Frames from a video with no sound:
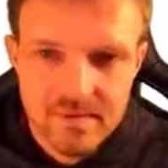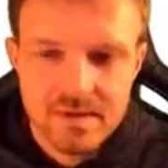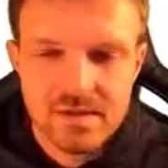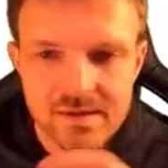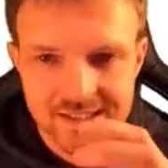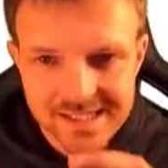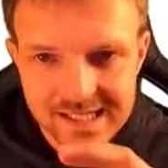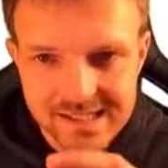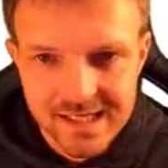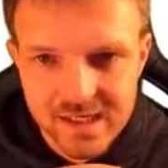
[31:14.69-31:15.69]
So the
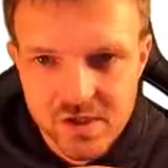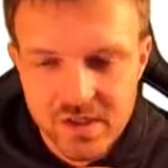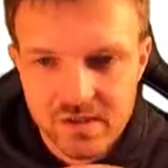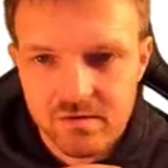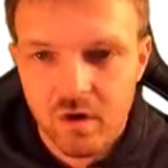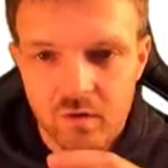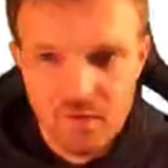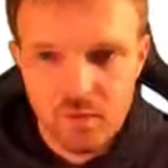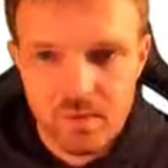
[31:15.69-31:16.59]
sensation of your